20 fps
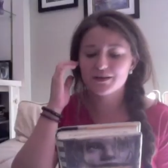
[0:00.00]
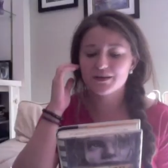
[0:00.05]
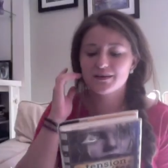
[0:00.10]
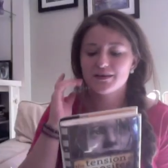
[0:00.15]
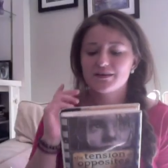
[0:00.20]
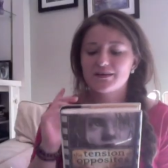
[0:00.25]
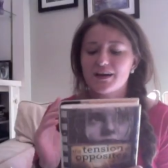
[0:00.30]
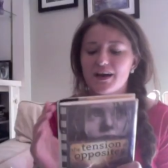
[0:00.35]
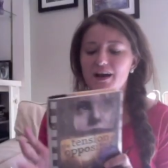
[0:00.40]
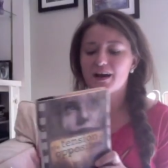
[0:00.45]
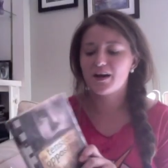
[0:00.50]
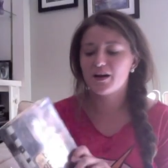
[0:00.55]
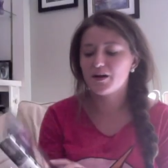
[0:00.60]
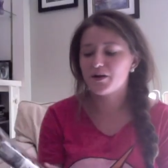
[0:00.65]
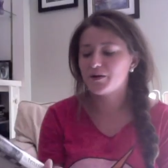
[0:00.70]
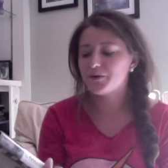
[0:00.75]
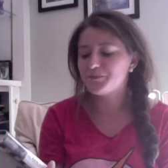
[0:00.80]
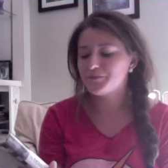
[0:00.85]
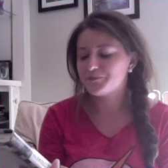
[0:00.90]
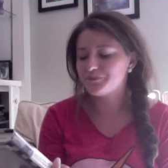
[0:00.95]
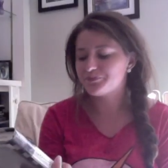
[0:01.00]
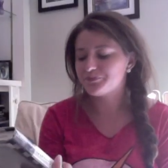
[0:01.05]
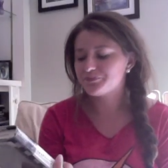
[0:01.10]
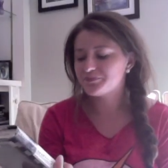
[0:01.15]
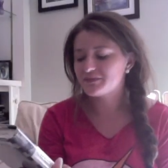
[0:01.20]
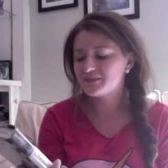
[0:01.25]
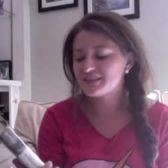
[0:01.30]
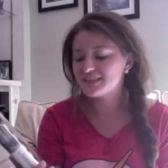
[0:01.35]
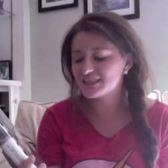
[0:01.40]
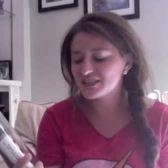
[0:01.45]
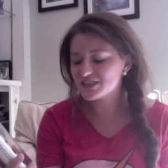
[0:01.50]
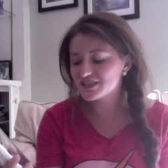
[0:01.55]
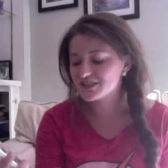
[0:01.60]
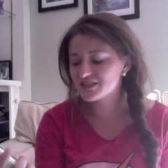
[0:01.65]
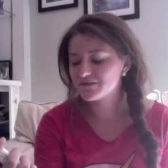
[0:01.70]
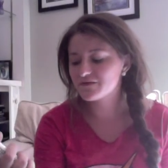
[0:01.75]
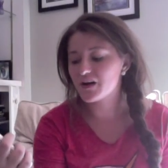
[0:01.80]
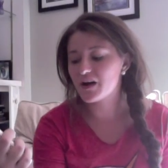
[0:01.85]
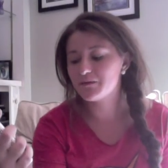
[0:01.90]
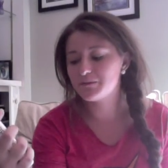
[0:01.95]
Third, um,
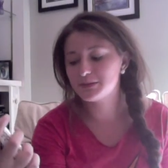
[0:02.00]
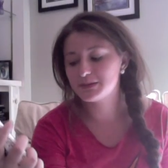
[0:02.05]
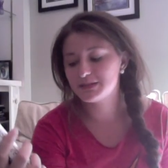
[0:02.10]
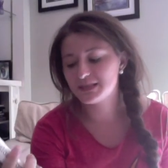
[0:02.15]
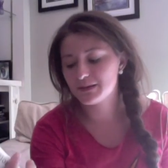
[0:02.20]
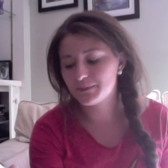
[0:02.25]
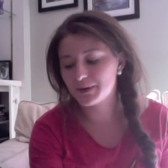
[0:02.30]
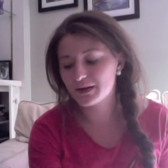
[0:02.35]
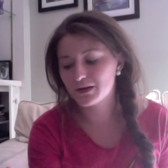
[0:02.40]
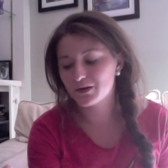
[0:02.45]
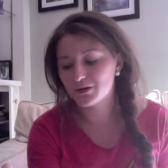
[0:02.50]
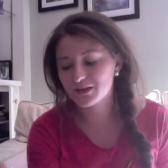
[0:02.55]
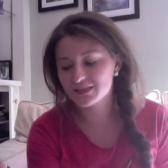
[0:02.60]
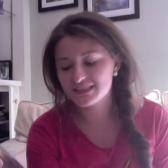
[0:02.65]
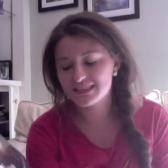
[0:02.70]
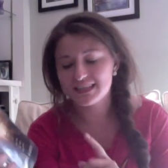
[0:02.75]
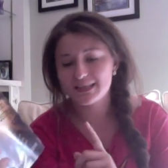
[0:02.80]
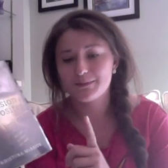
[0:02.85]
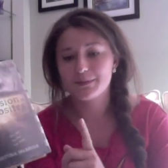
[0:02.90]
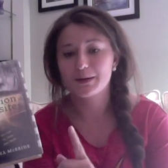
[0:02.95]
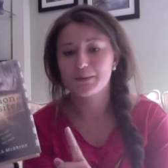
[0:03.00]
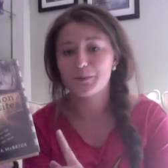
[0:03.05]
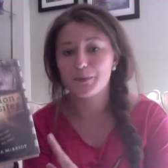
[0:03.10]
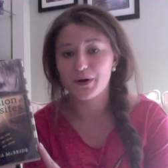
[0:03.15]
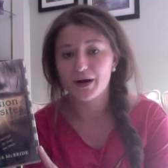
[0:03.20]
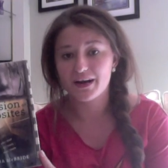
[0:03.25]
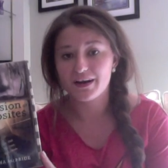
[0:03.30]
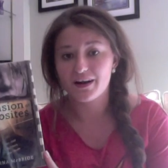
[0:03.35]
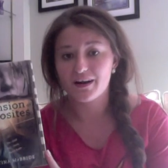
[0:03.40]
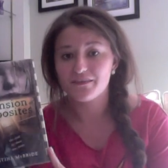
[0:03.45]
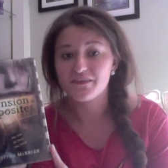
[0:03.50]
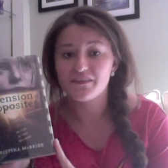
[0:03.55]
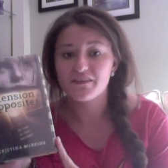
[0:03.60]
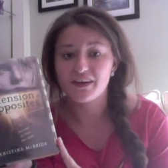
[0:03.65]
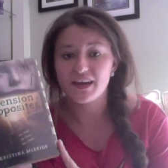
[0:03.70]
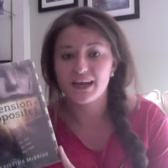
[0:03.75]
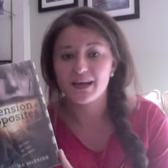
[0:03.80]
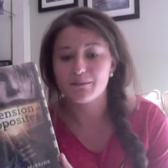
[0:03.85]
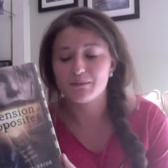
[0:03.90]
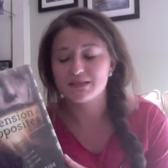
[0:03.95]
Tensions of Opposite by Kristina McBride off of
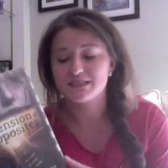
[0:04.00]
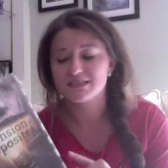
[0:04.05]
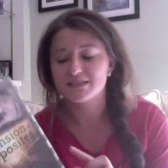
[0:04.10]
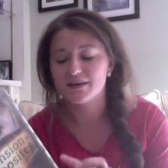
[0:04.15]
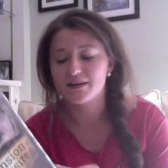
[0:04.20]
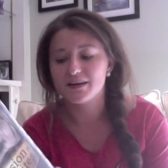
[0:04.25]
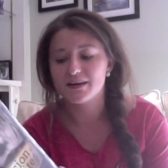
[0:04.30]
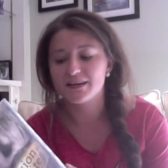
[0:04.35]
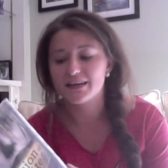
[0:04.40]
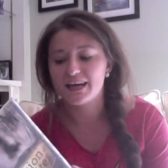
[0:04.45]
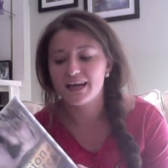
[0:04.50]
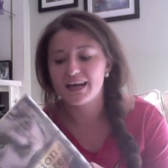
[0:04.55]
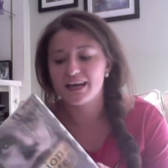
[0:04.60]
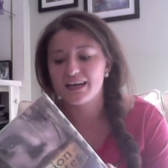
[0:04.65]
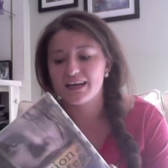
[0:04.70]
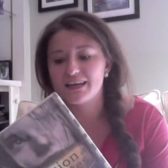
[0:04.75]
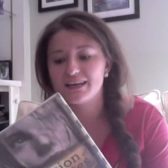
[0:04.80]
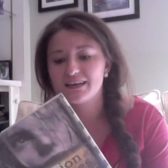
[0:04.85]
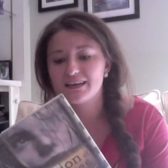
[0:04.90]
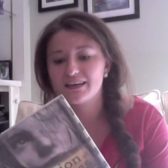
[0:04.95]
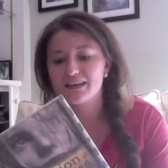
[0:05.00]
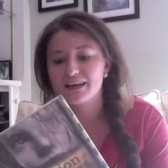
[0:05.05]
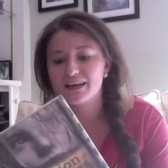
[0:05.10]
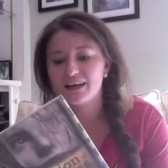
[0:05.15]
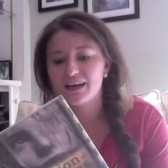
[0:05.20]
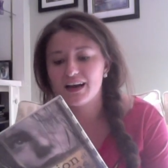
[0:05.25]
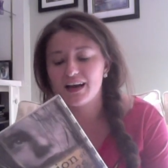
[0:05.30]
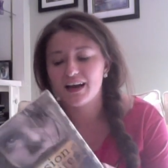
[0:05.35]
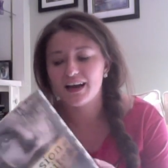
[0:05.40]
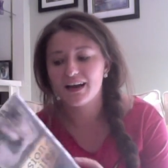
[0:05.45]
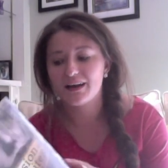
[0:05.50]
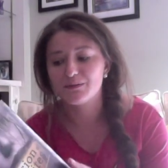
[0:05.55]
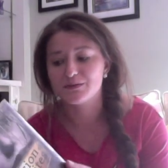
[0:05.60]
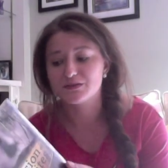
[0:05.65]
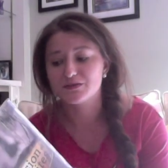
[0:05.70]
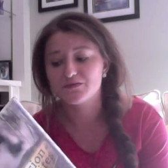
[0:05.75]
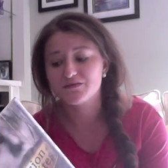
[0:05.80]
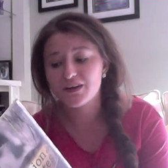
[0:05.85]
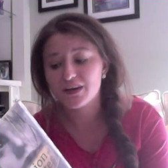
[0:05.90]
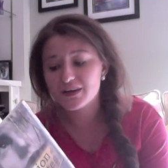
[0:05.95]
Amazon, and I
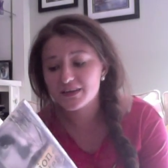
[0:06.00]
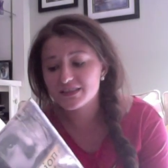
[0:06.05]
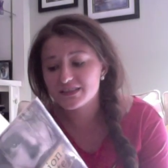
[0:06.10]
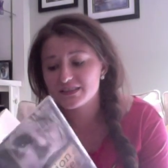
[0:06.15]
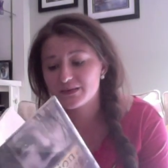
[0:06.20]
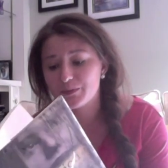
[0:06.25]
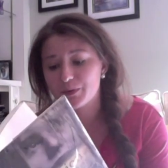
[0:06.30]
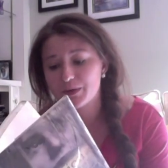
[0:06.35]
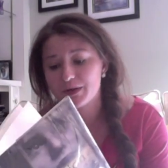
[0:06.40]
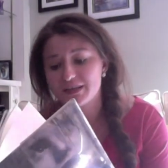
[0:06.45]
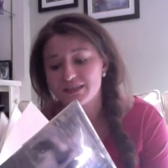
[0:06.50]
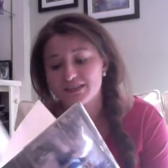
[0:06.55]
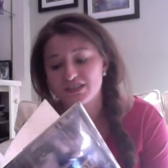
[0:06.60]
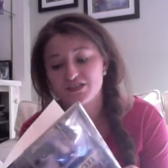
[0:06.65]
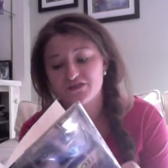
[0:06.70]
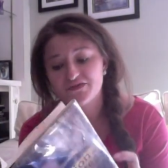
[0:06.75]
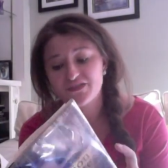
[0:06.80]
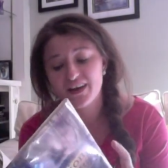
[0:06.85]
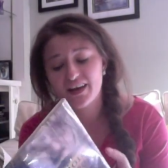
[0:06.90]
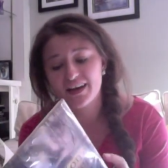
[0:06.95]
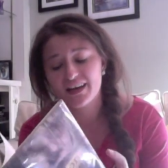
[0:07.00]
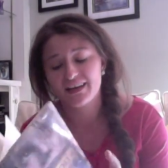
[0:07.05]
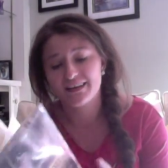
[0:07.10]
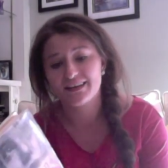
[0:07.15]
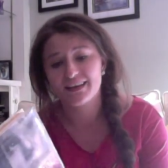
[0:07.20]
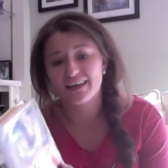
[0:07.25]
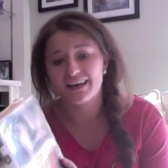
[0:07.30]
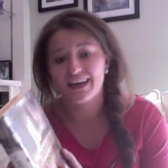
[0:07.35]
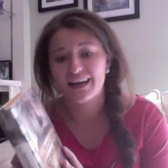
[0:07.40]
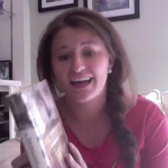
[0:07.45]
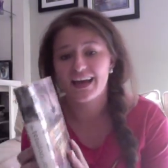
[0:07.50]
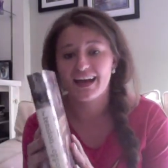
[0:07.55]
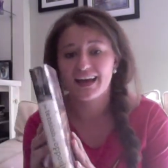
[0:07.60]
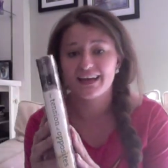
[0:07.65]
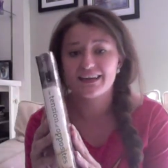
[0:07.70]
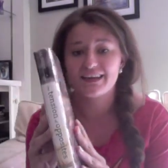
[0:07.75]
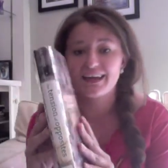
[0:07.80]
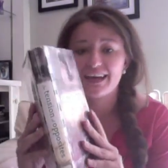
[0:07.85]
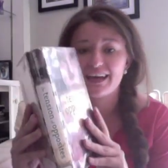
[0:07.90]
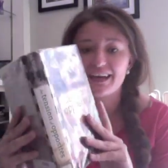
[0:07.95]
was very disappointed to find that I
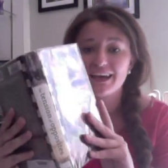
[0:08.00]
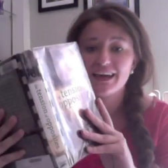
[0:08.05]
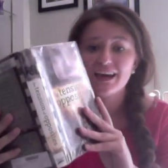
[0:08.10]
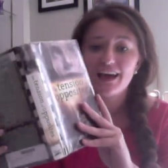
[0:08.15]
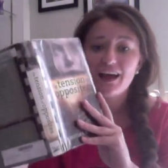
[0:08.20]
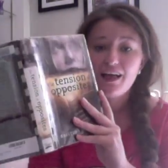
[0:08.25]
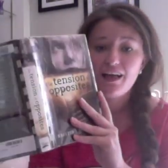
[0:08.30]
had a